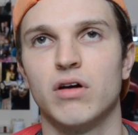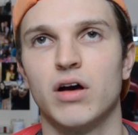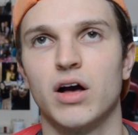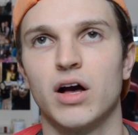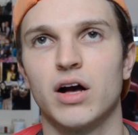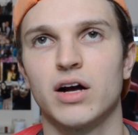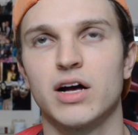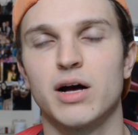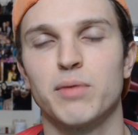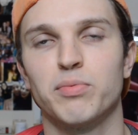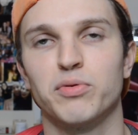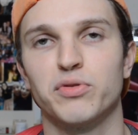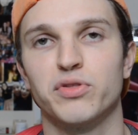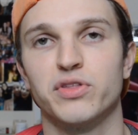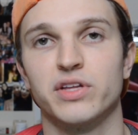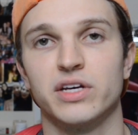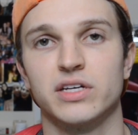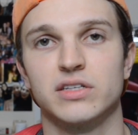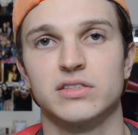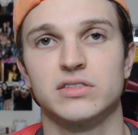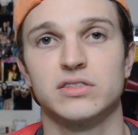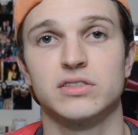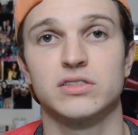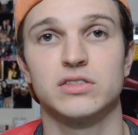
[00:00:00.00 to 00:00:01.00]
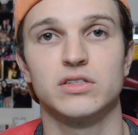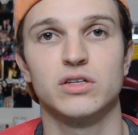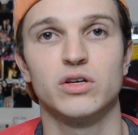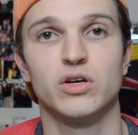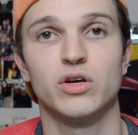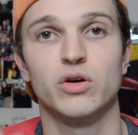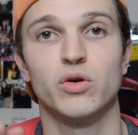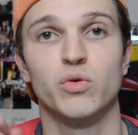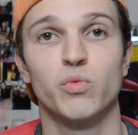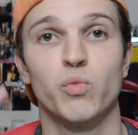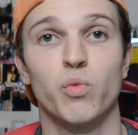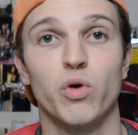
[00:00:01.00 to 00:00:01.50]
couple things.
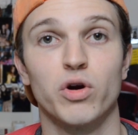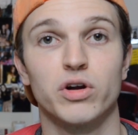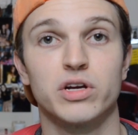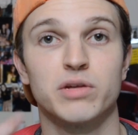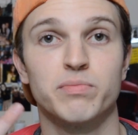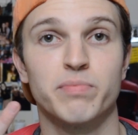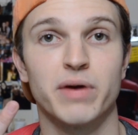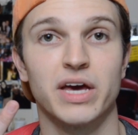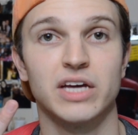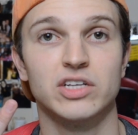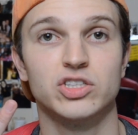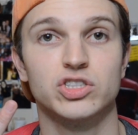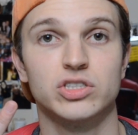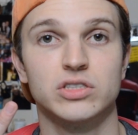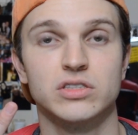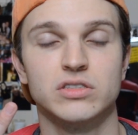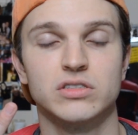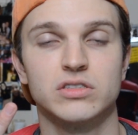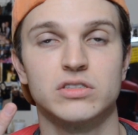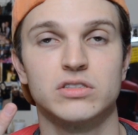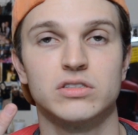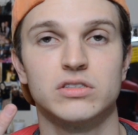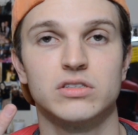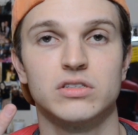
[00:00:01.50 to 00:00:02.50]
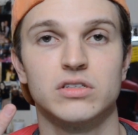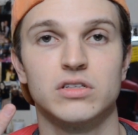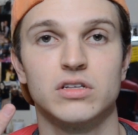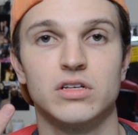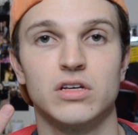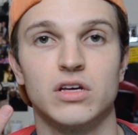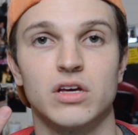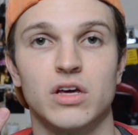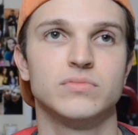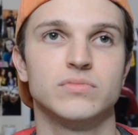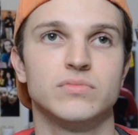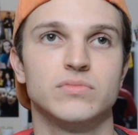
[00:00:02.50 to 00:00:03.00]
Work in patience.
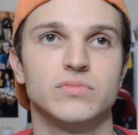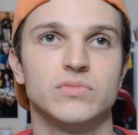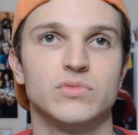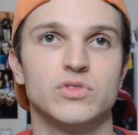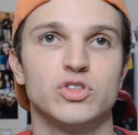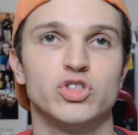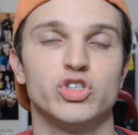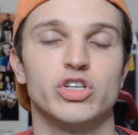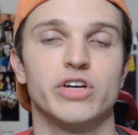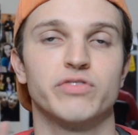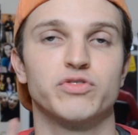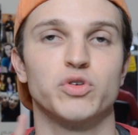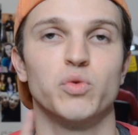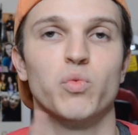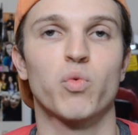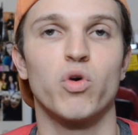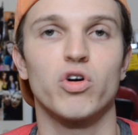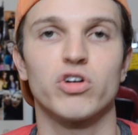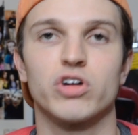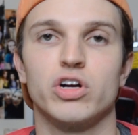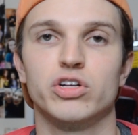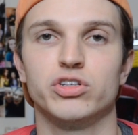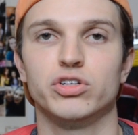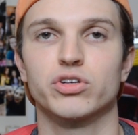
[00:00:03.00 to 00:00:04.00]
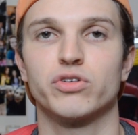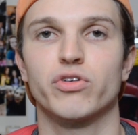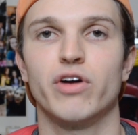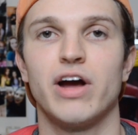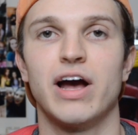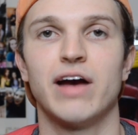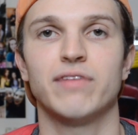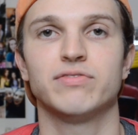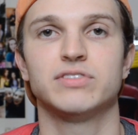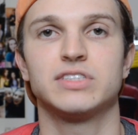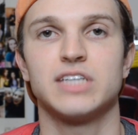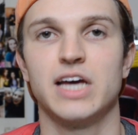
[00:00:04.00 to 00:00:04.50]
You have to work on your
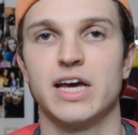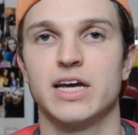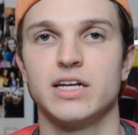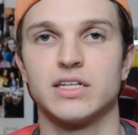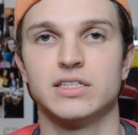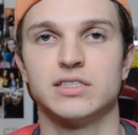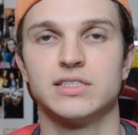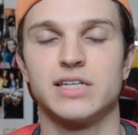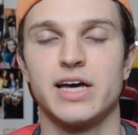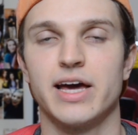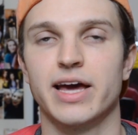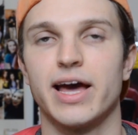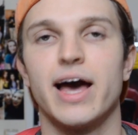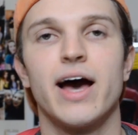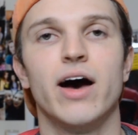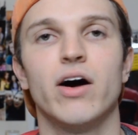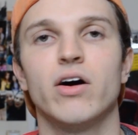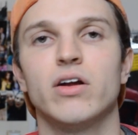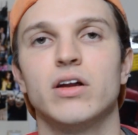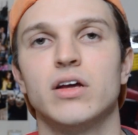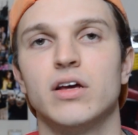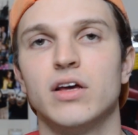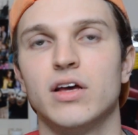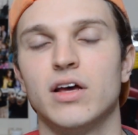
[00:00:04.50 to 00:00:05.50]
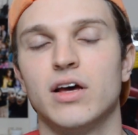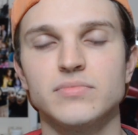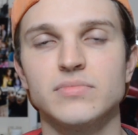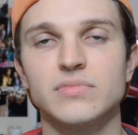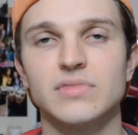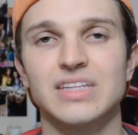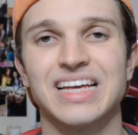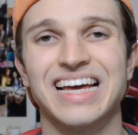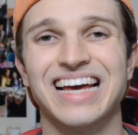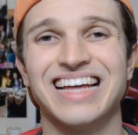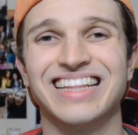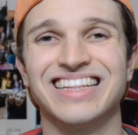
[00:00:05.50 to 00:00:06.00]
craft day in and day out.
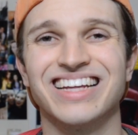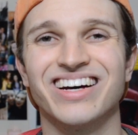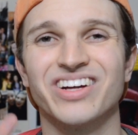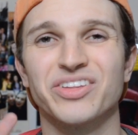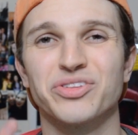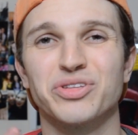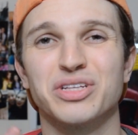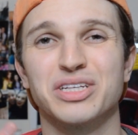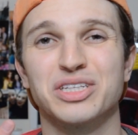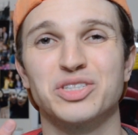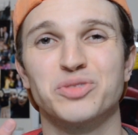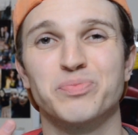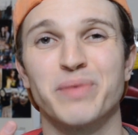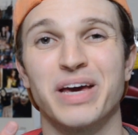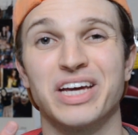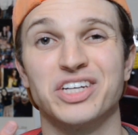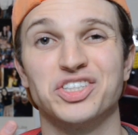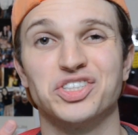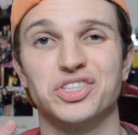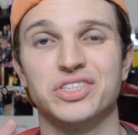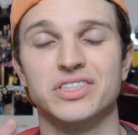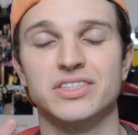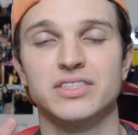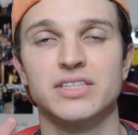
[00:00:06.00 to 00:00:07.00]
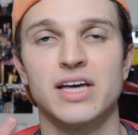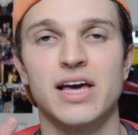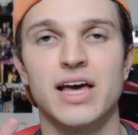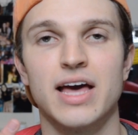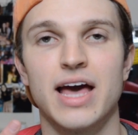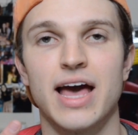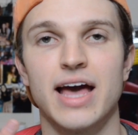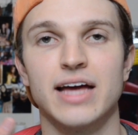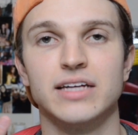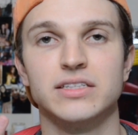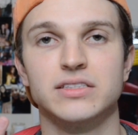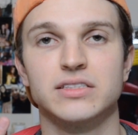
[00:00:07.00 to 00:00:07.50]
And the other thing is patience,
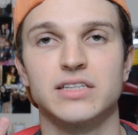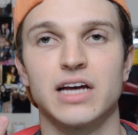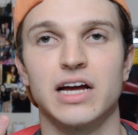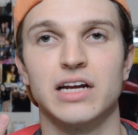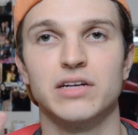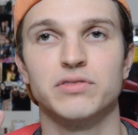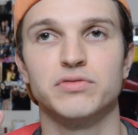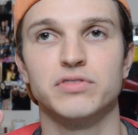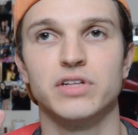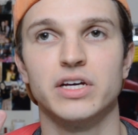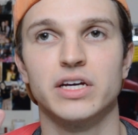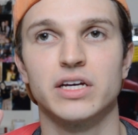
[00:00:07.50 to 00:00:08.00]
and it's kind of